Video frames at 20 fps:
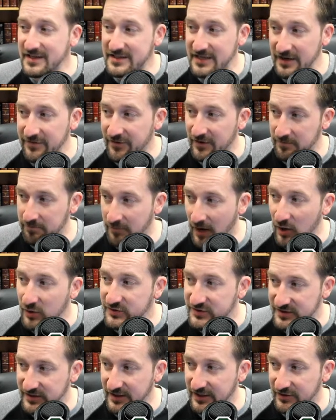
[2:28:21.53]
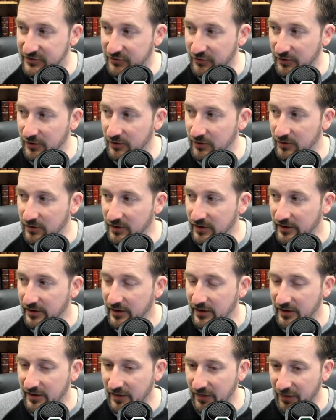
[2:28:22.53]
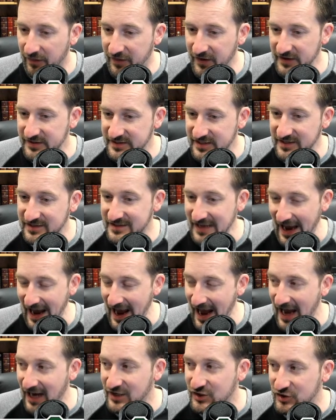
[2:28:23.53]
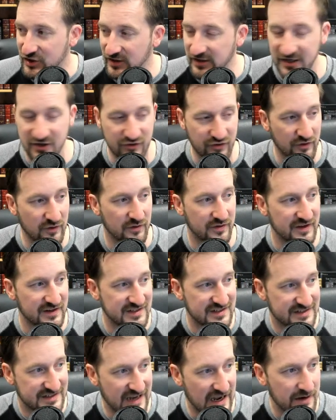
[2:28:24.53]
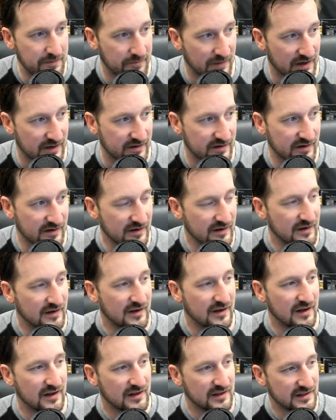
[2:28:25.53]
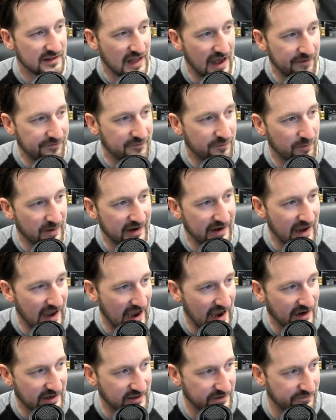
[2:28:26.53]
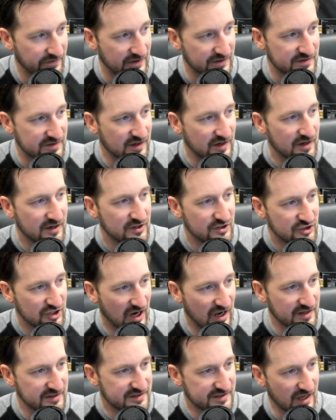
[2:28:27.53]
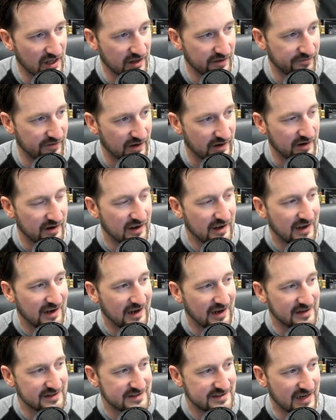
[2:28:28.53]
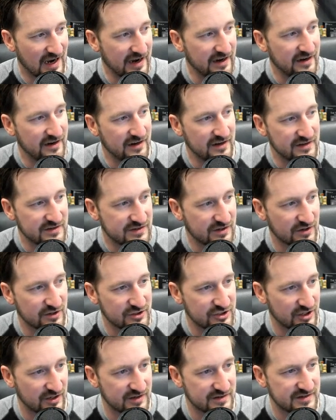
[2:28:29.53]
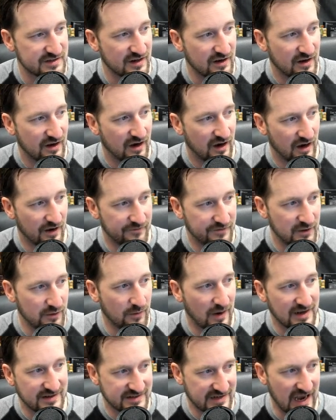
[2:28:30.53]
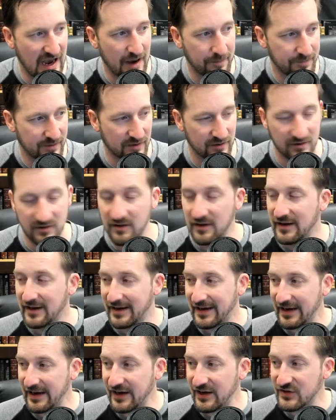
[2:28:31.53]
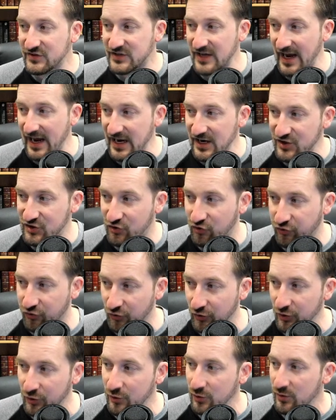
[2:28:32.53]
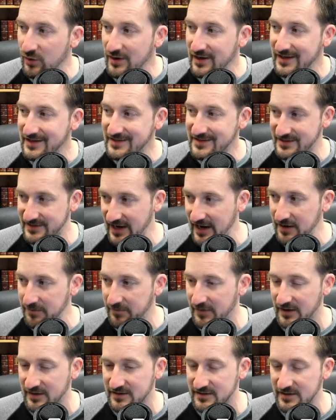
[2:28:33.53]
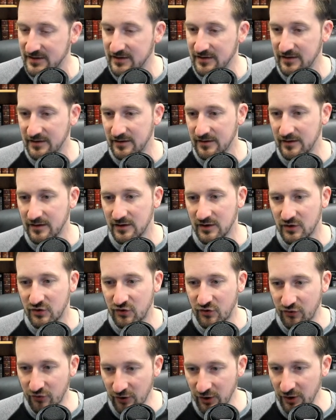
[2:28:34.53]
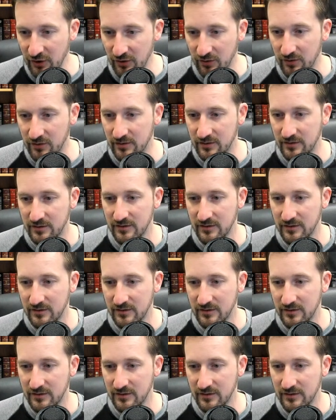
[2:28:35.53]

even mostly true. This is actually true. The statement, left-wing activist John Sullivan incited insurgents of U.S. Capitol, is a true statement. True.